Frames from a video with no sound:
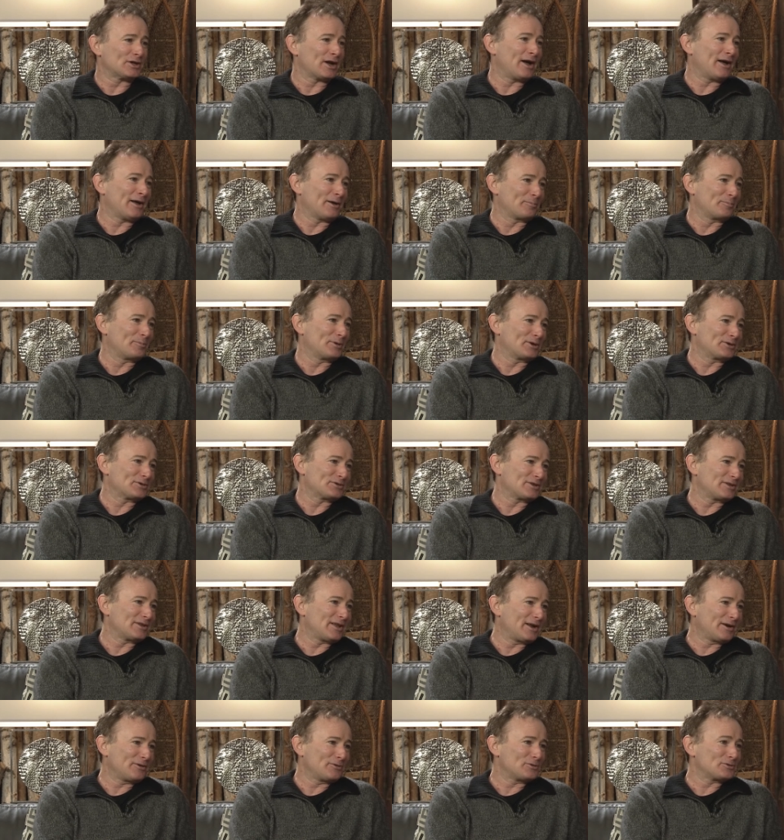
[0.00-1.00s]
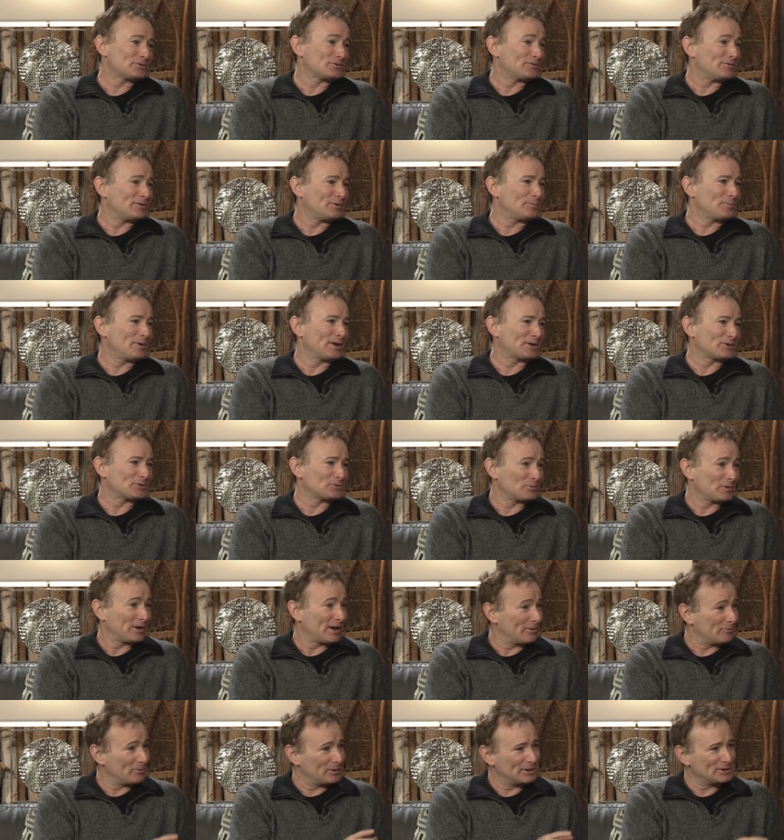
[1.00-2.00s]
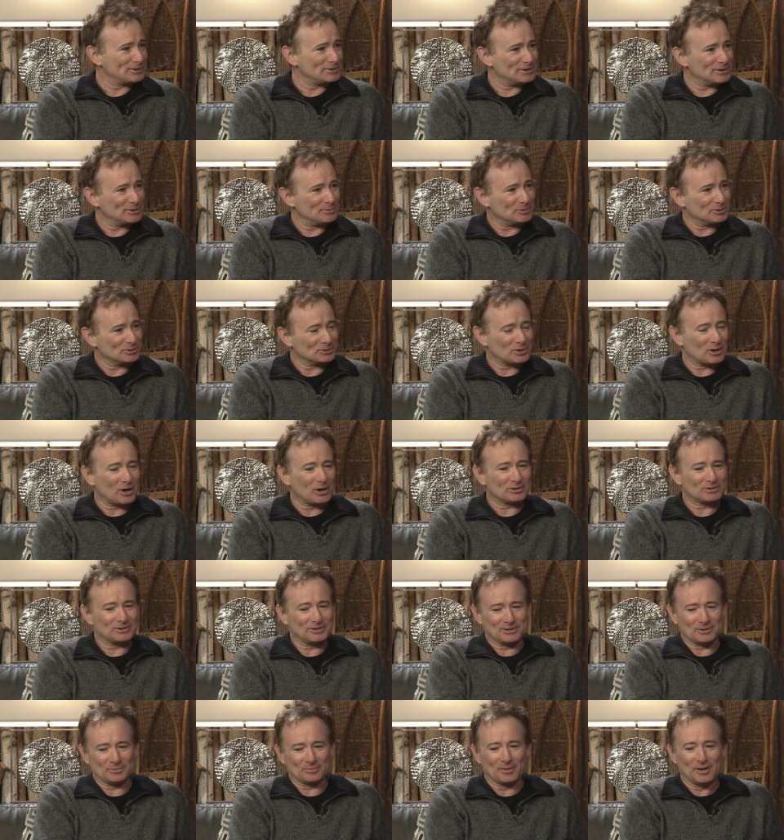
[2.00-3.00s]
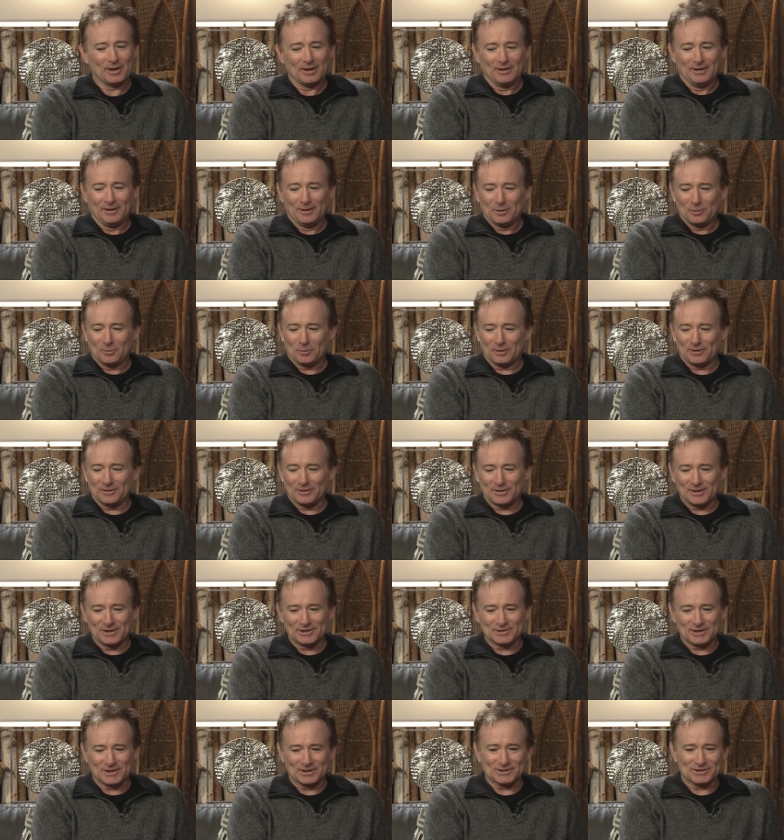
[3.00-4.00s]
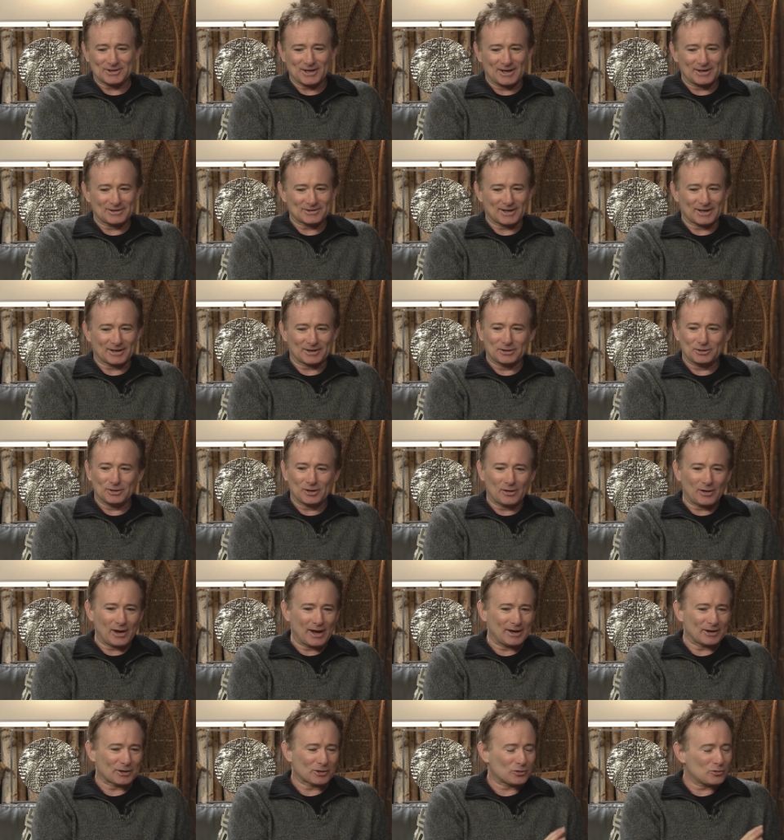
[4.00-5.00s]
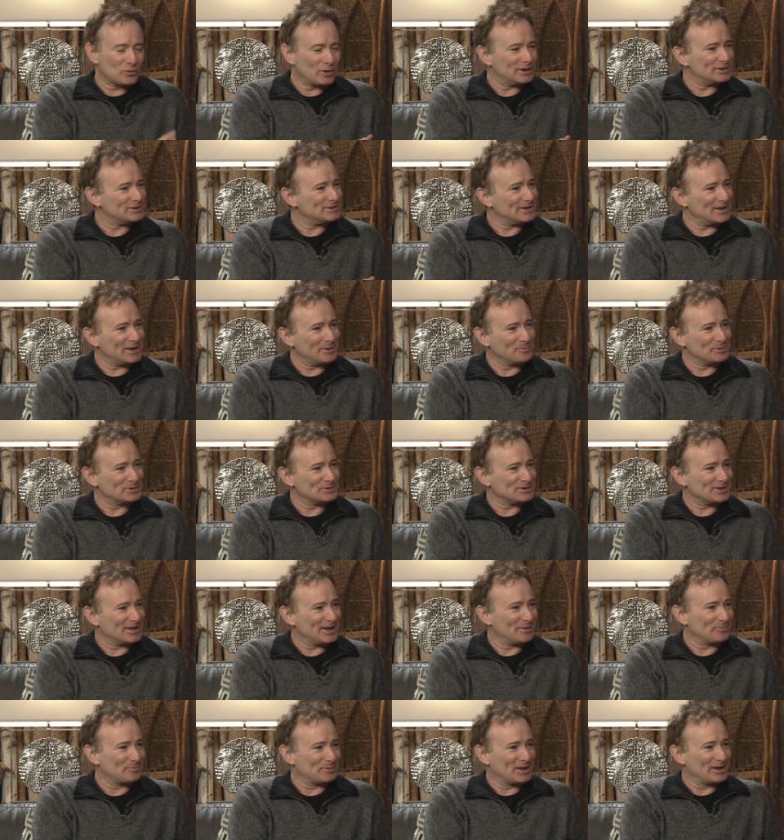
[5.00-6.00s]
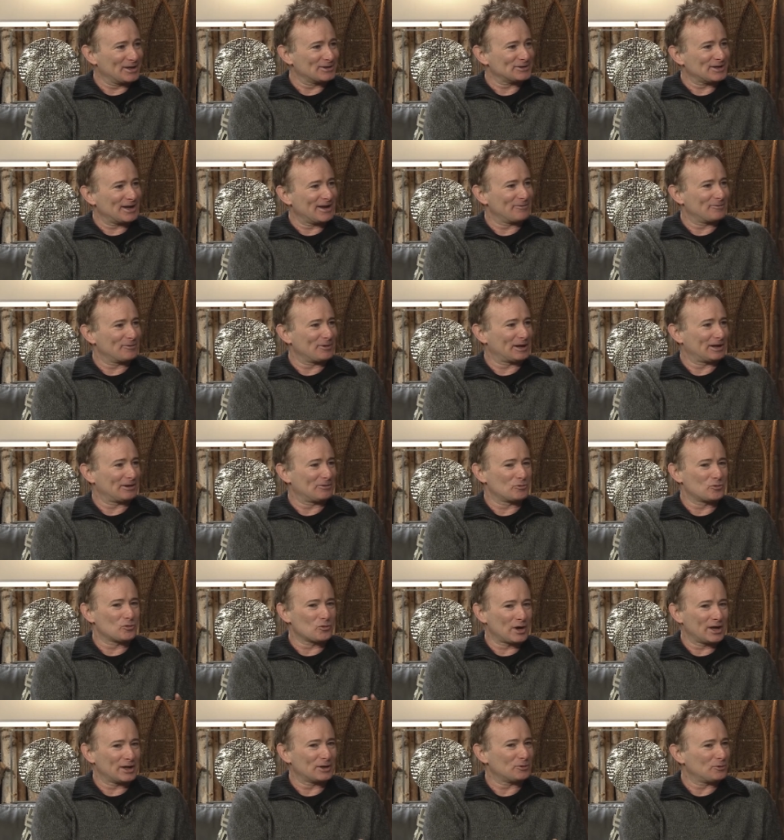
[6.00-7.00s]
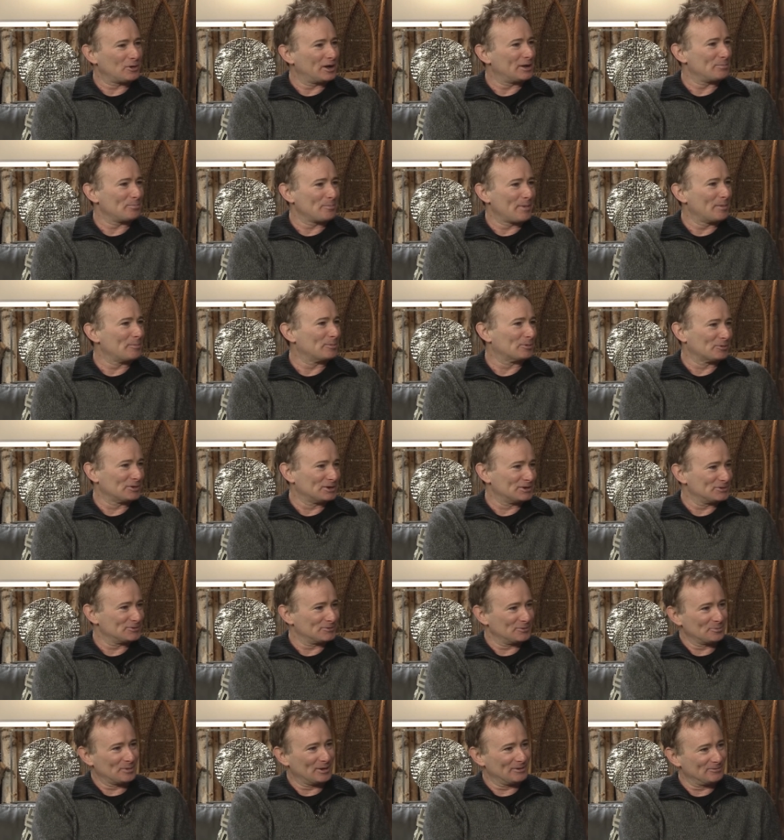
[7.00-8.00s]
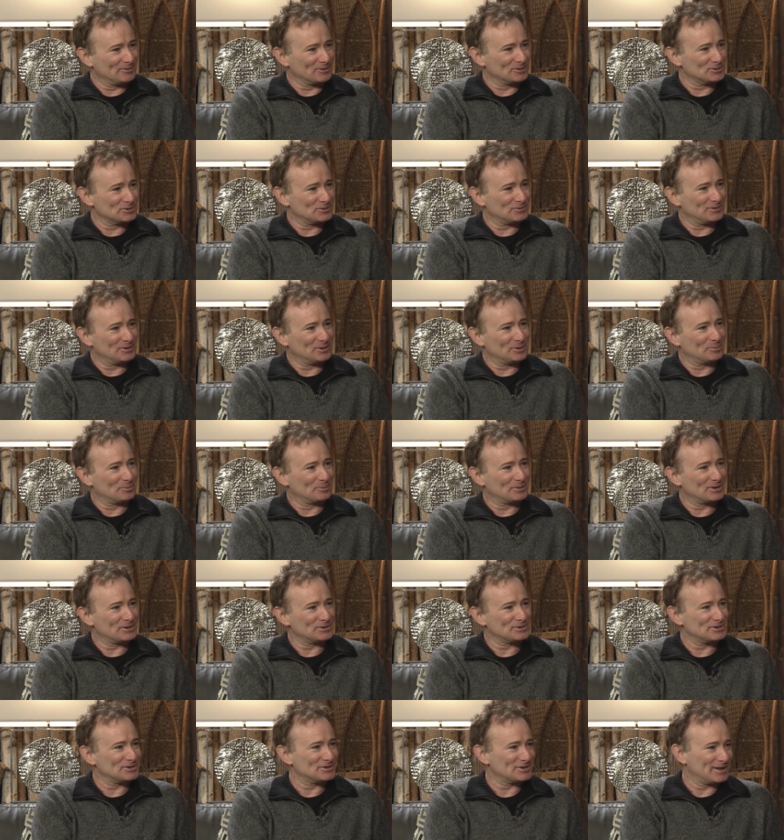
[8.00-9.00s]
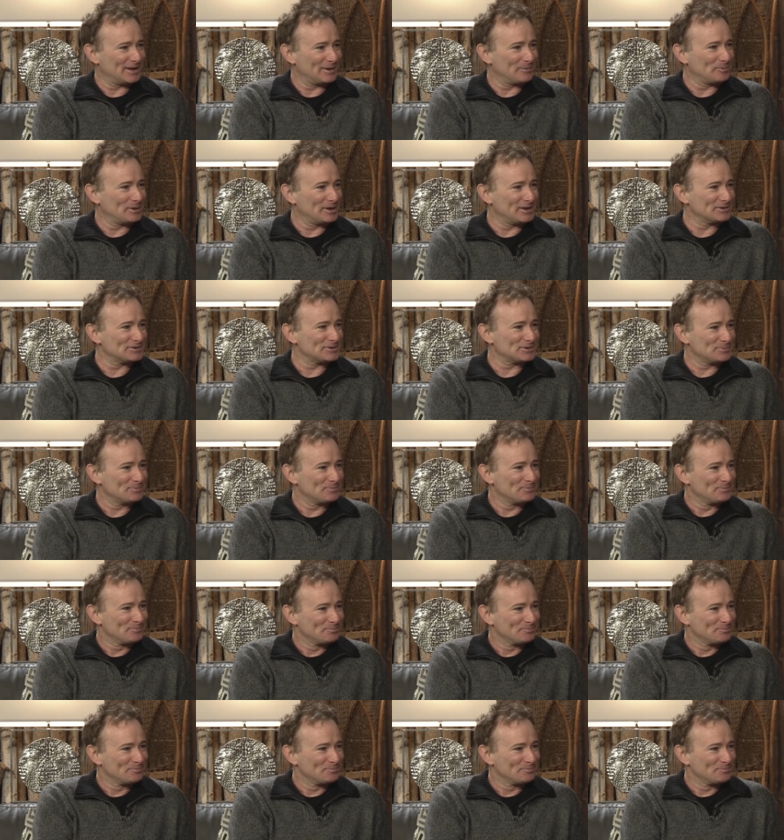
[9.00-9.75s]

time because a lot of those filmmakers, when I run into them or talk to them, one of the things they say is like, you know, I had a great time at Slamdance. I have like great great memories from my first film because of Slamdance.